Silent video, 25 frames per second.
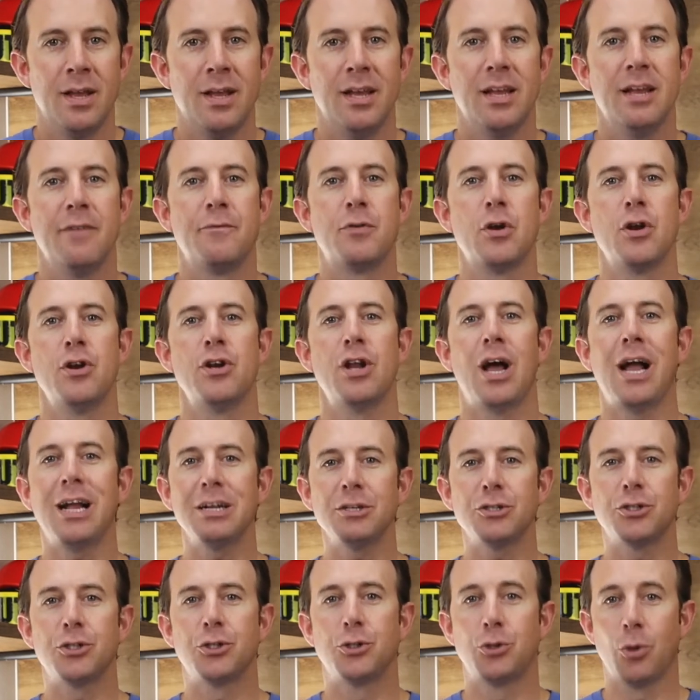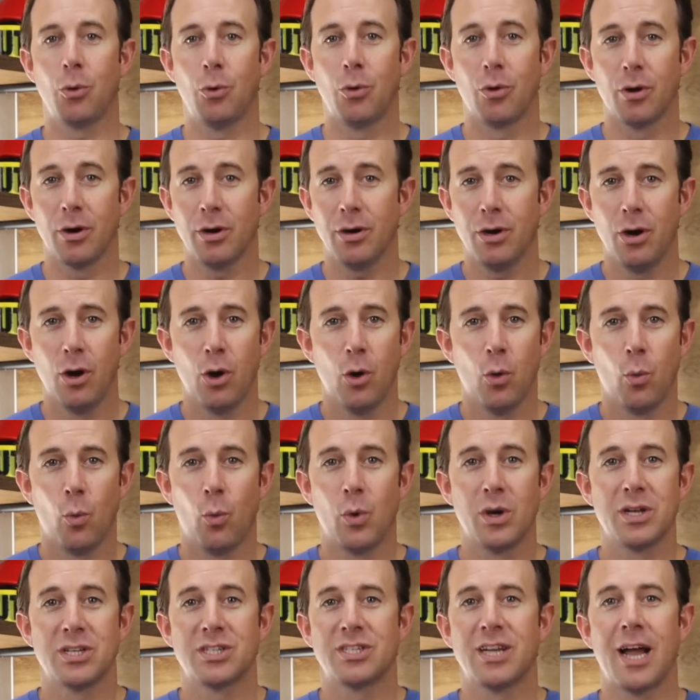If you're not sure
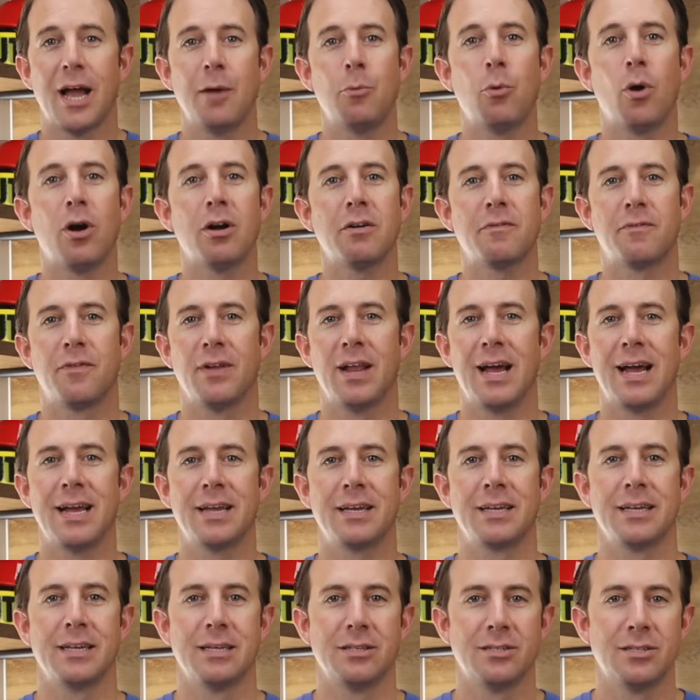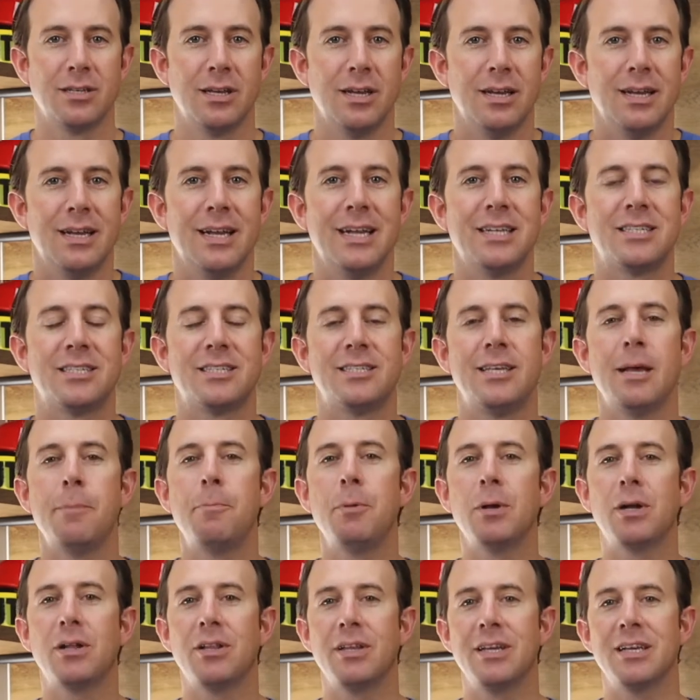what a sidewalk flag is, it's
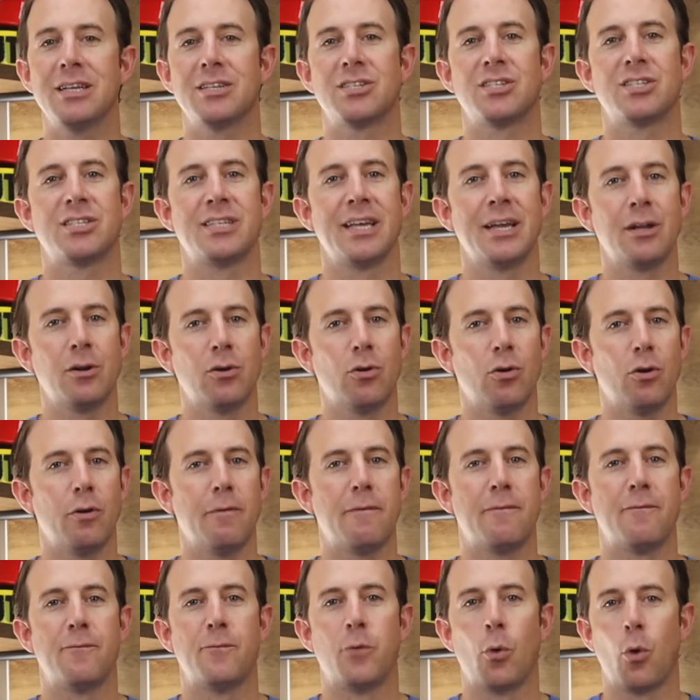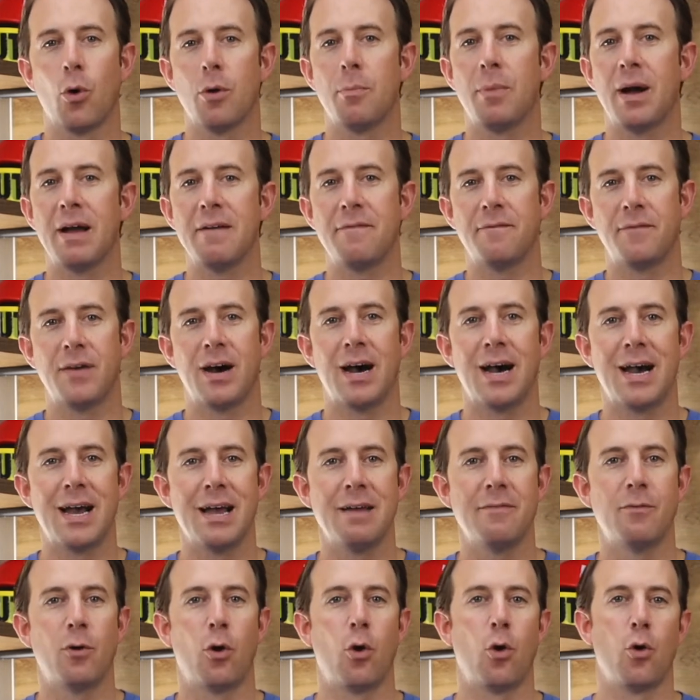typically a single
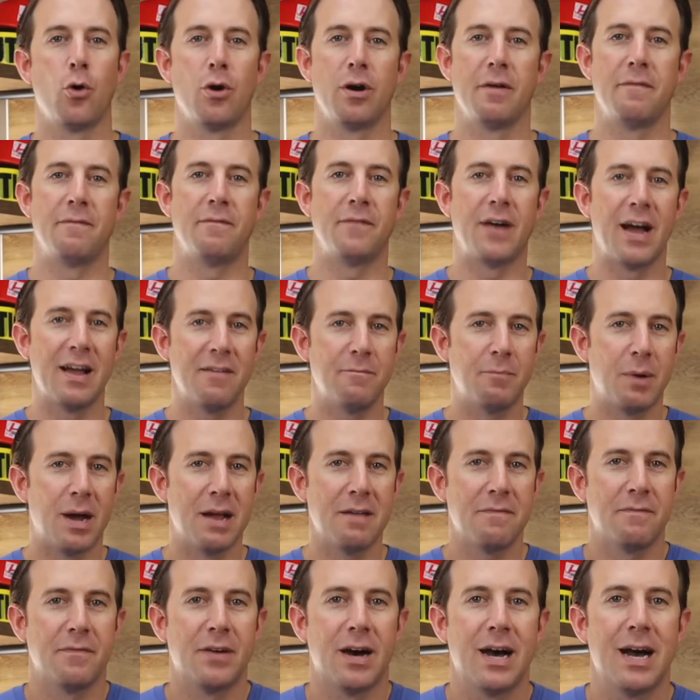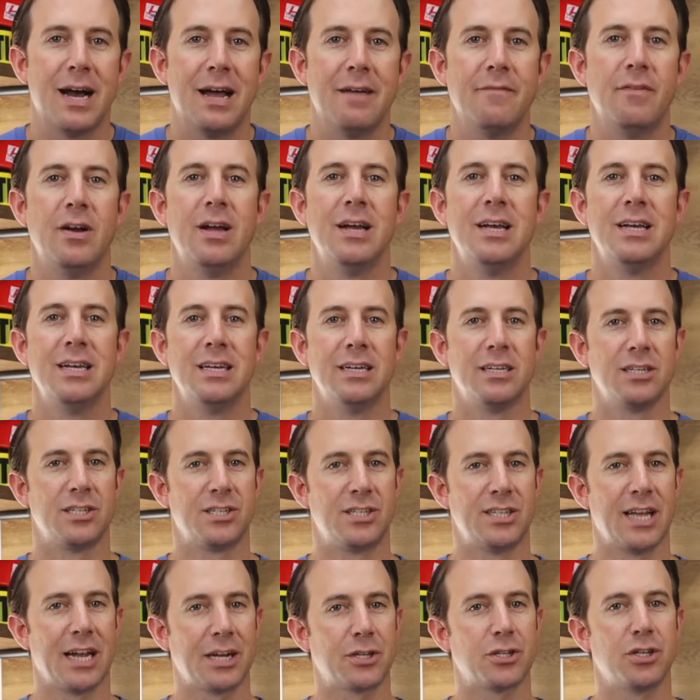4x5 or a 5x5
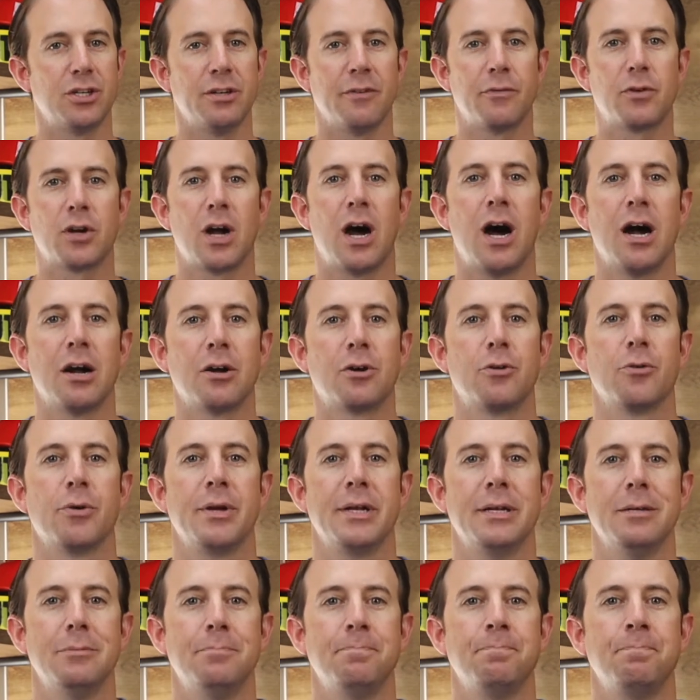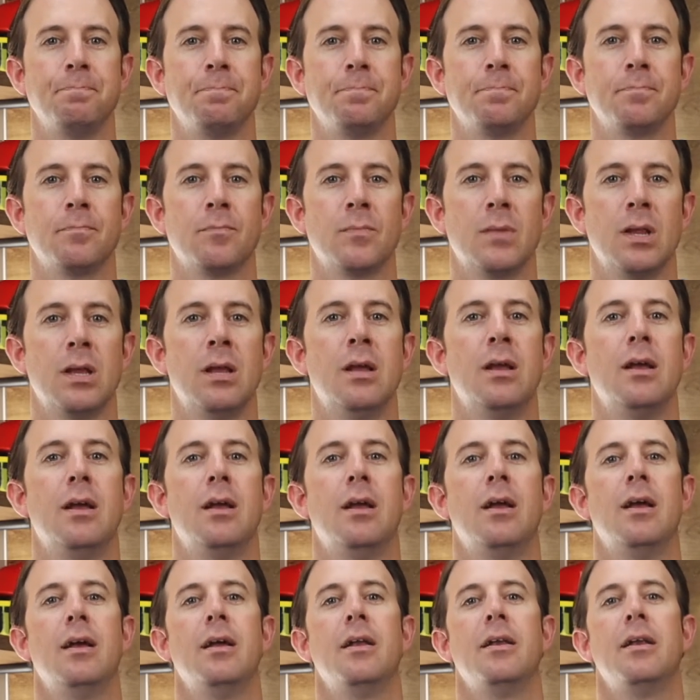section of concrete.
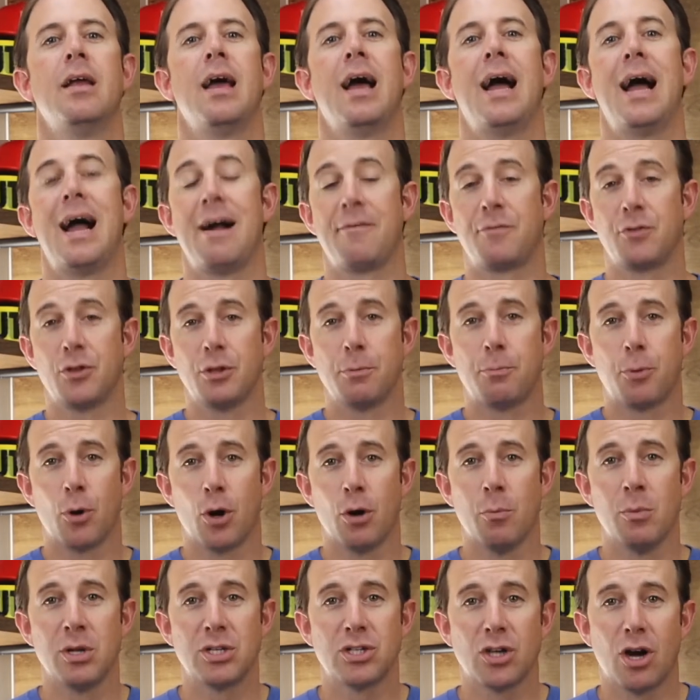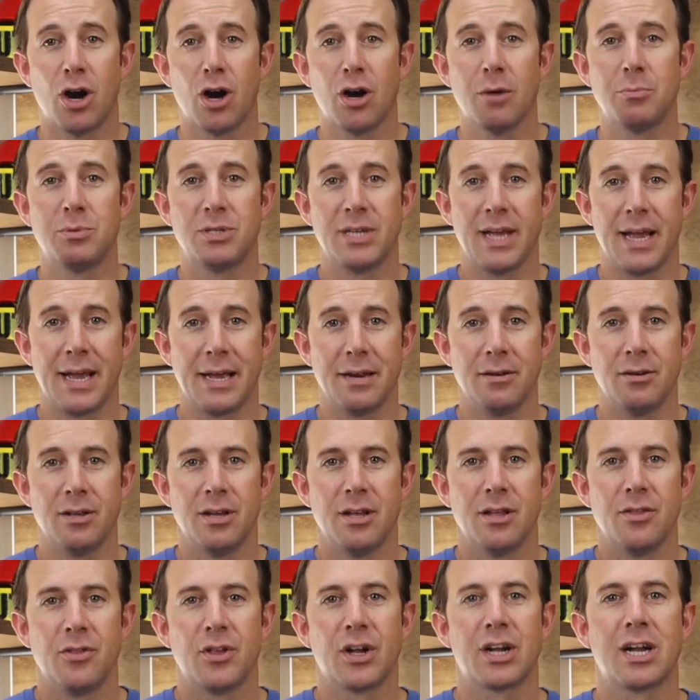After the permits are obtained,
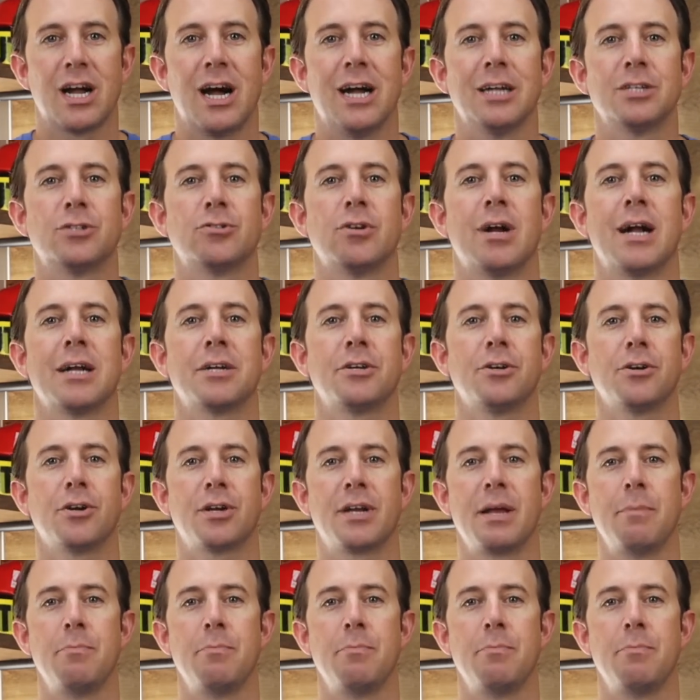the contractor can